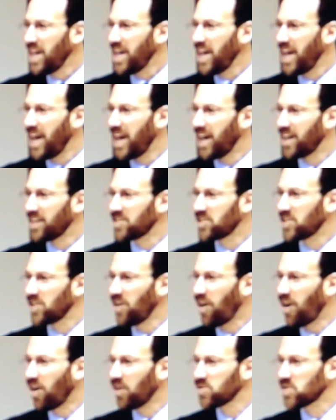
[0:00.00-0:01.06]
And
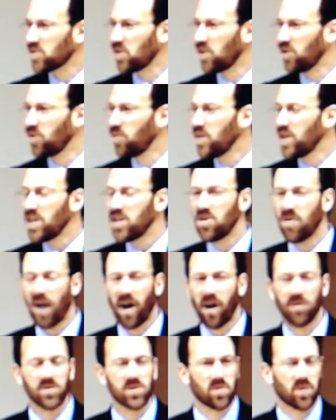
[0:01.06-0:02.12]
also, you
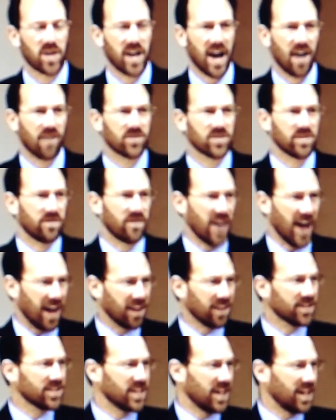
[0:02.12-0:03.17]
always would have to
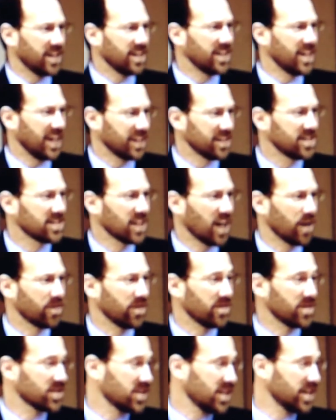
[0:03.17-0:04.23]
validate any type
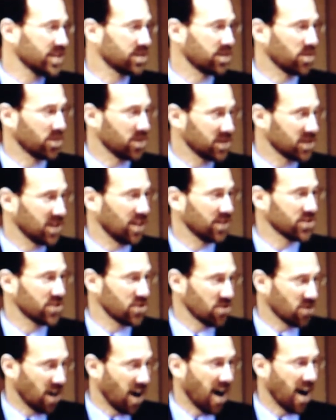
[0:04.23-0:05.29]
of assessment results
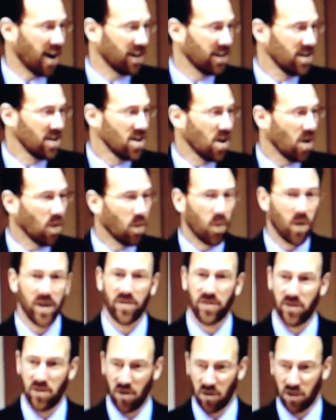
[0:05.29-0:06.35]
you got with
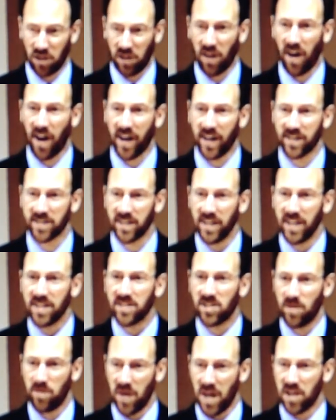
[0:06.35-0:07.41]
your client
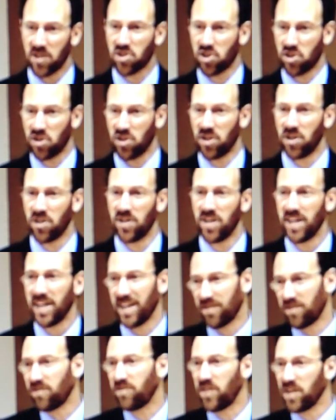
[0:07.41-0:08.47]
to make sure
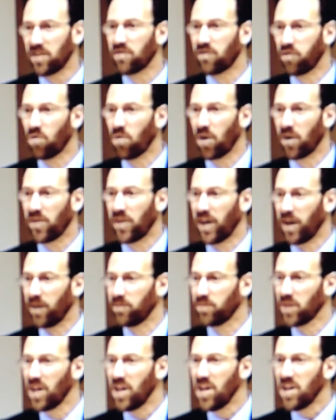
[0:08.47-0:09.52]
it fit for them.
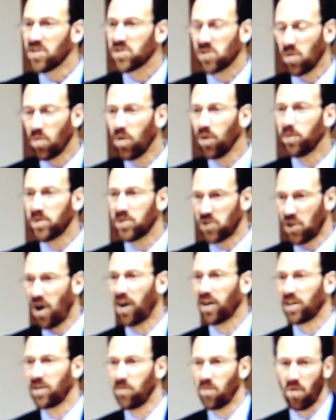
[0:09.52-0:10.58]
So we'll be
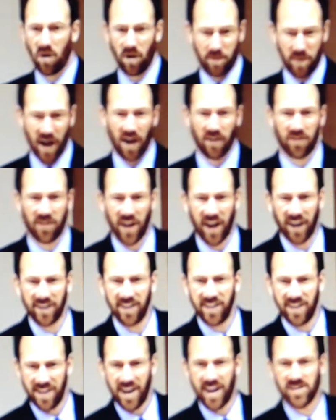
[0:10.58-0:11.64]
talking more about that
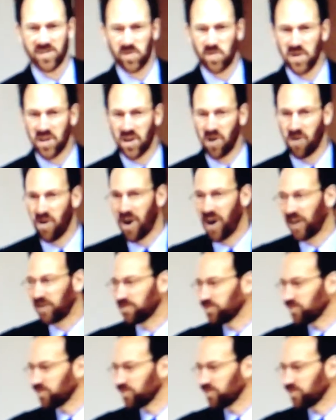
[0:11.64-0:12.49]
as we go on.